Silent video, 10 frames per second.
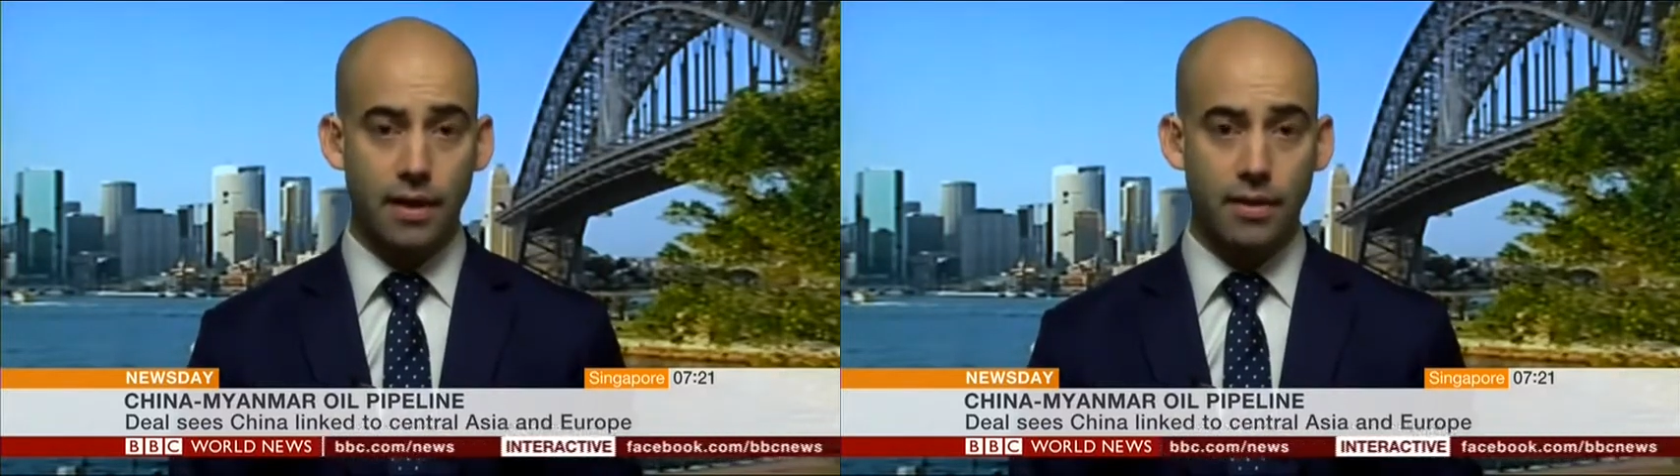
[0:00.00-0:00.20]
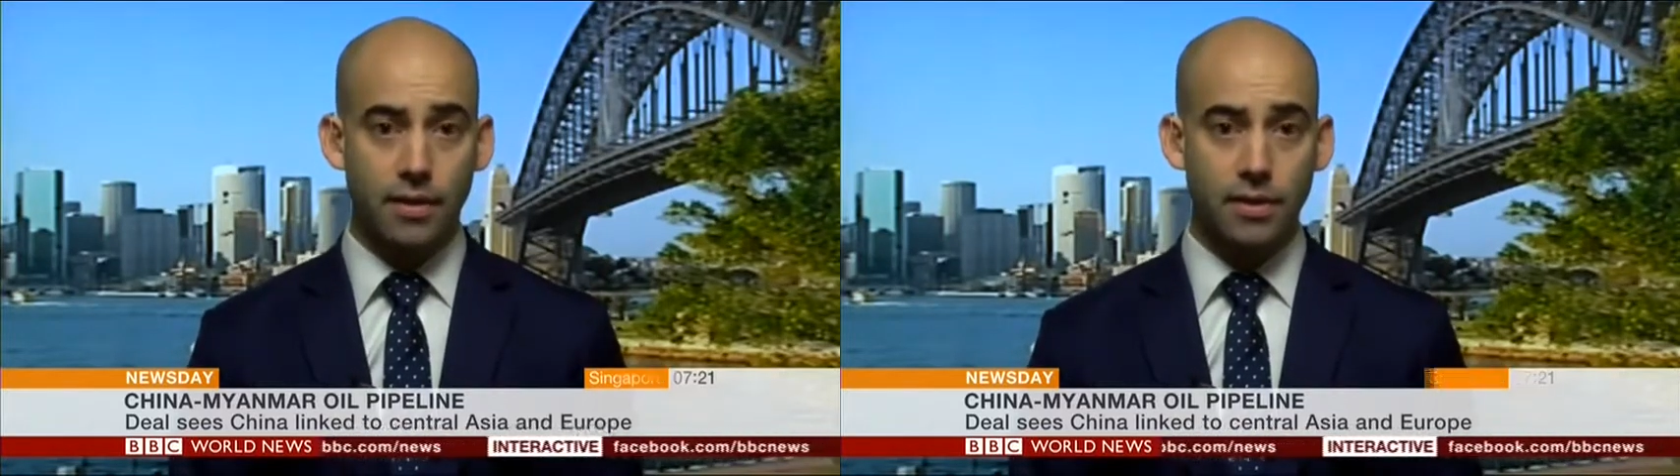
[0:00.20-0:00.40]

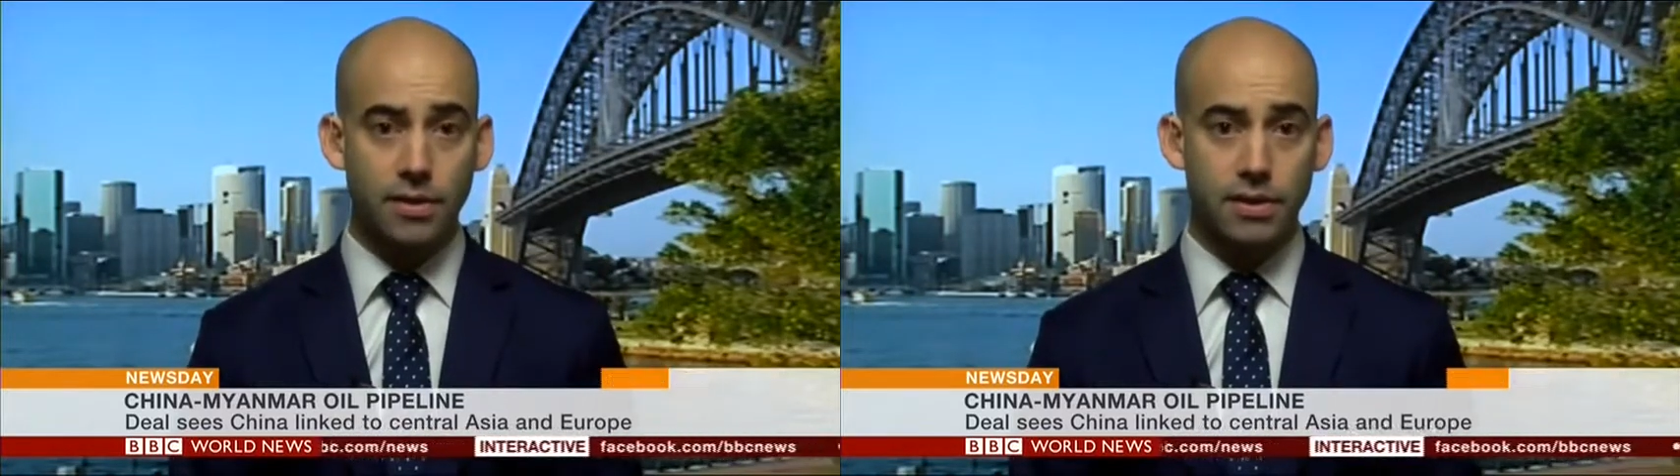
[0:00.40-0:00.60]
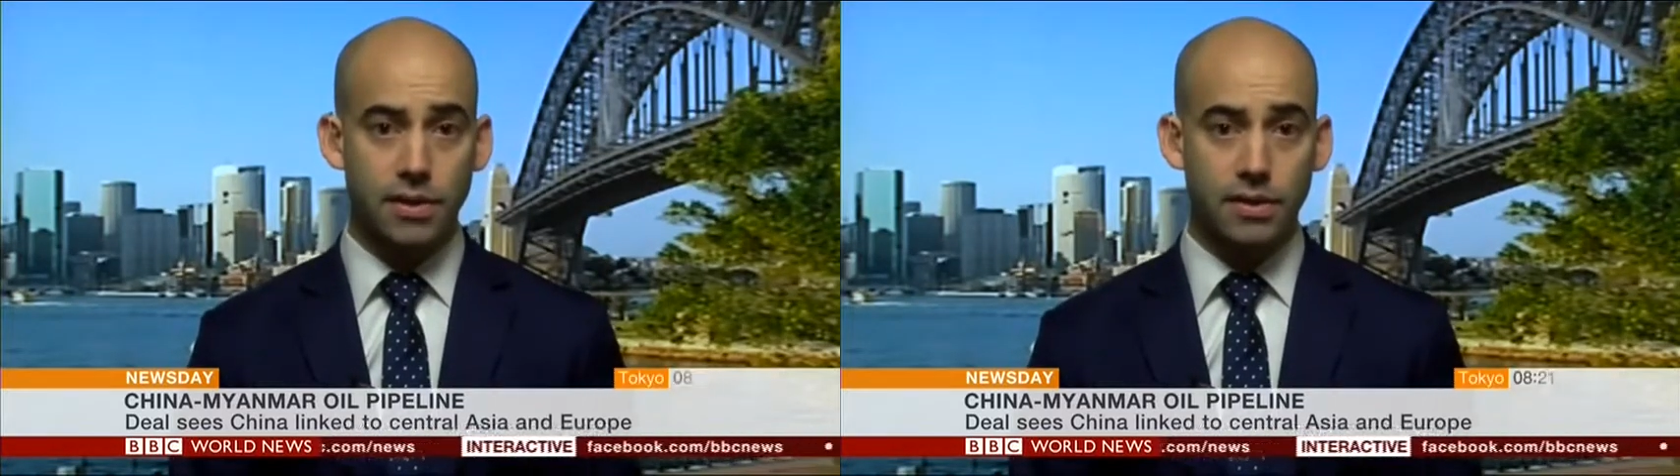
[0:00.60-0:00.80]

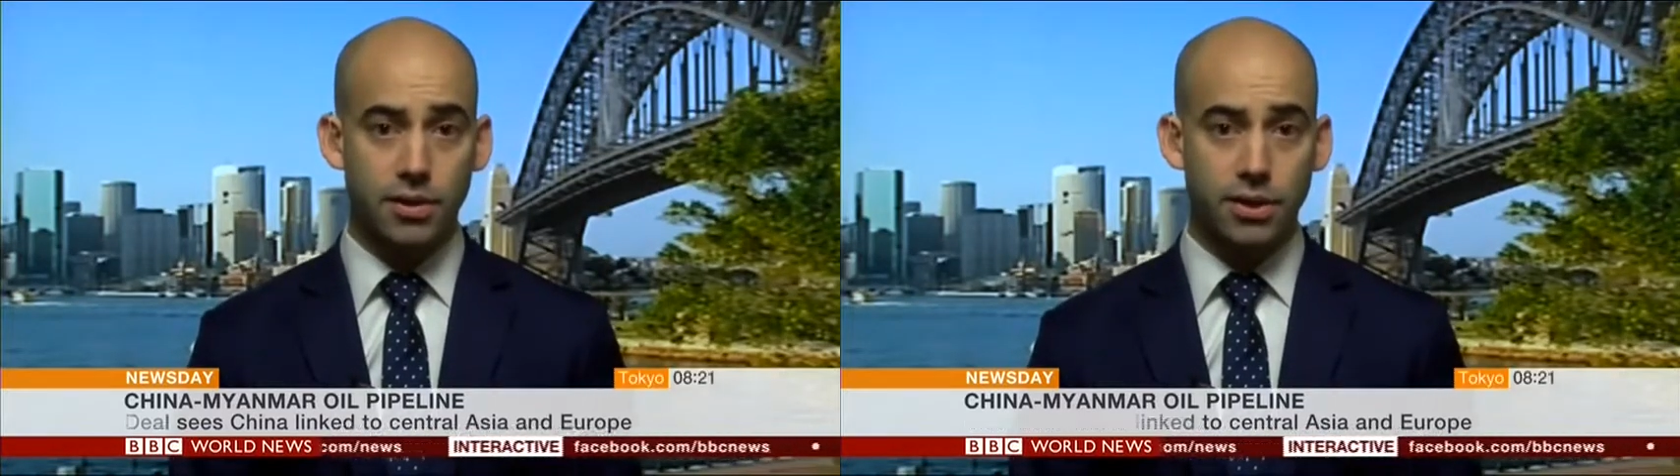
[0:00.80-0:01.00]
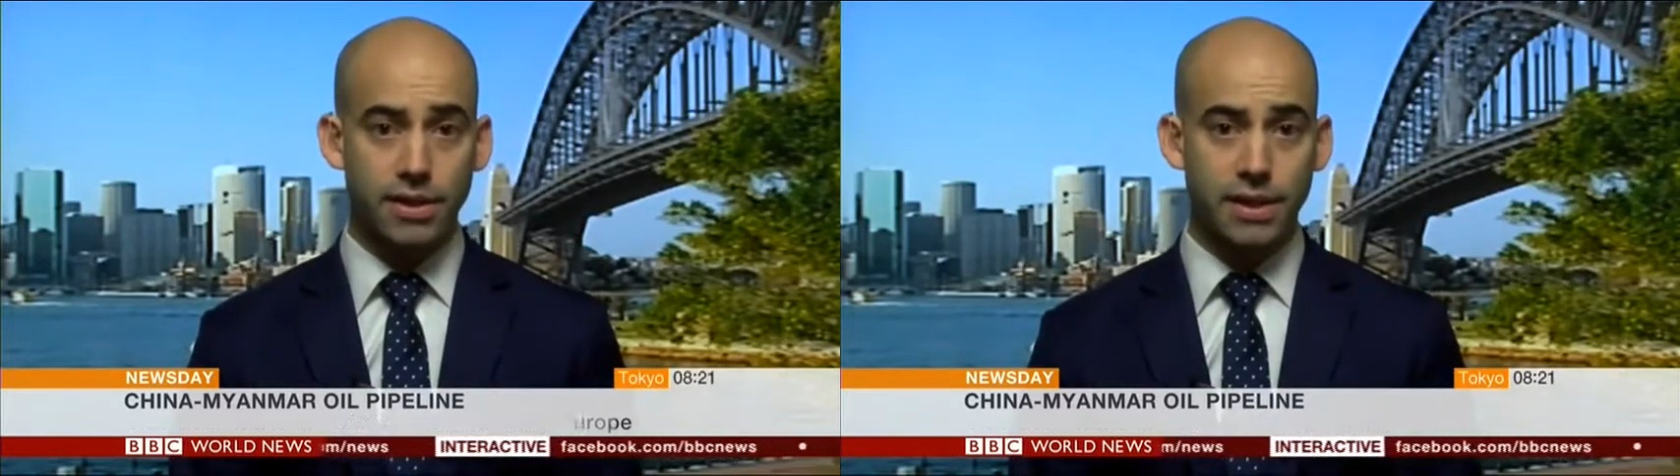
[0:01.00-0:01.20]
those
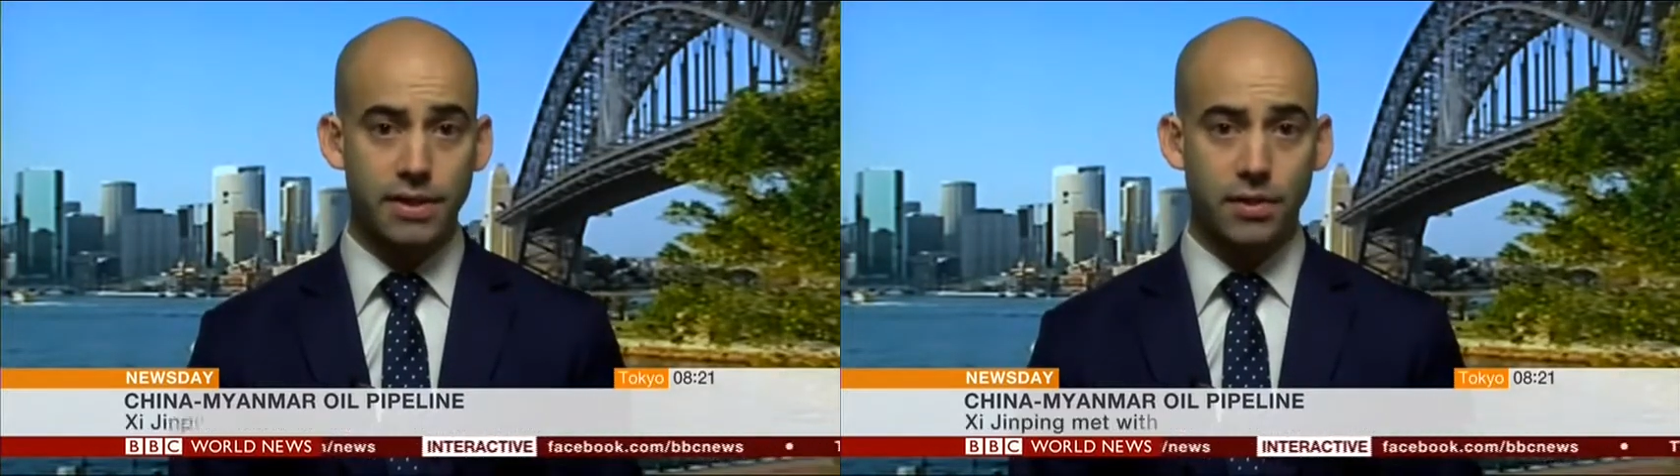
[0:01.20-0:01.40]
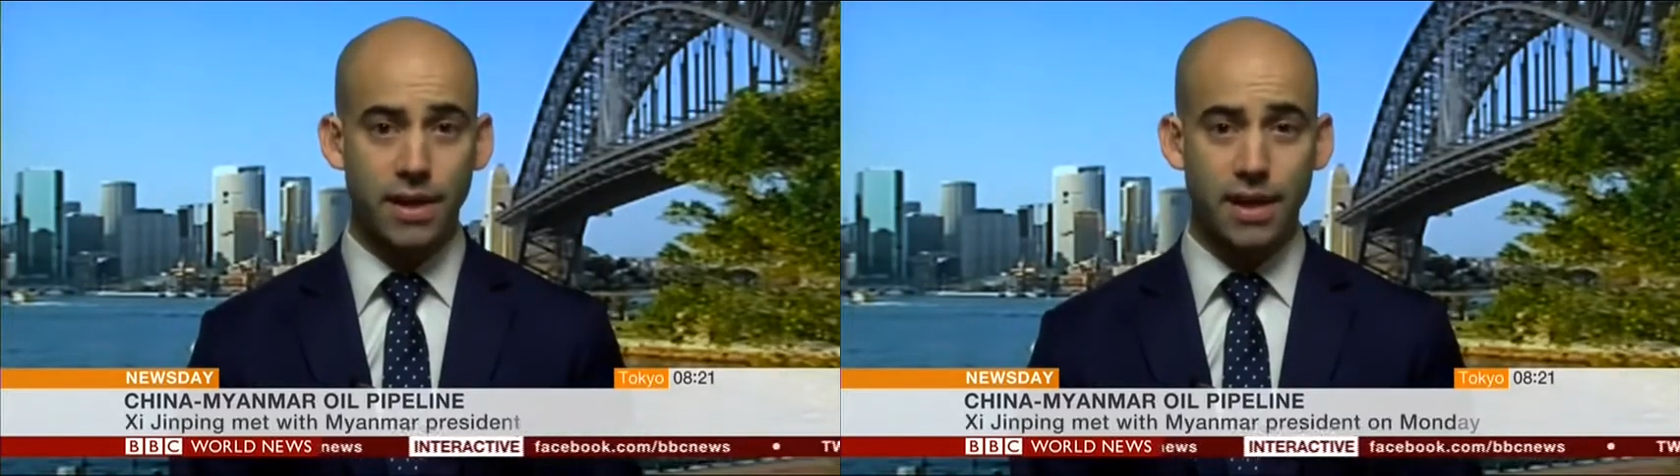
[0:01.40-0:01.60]
insurgencies
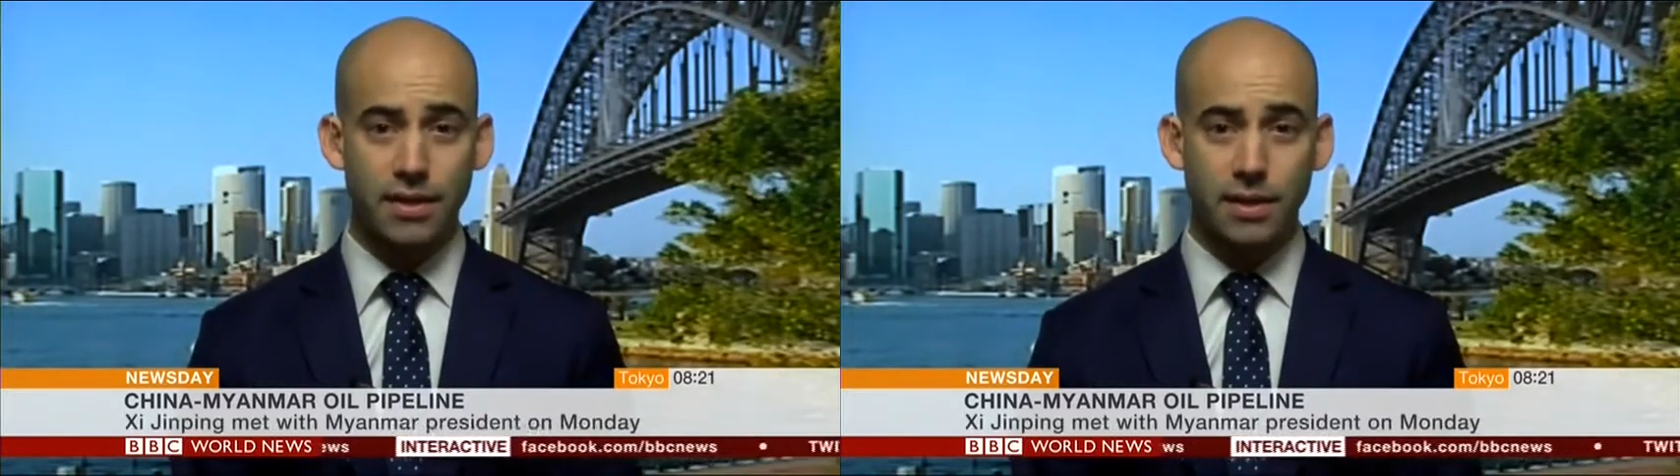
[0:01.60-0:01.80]
to an end.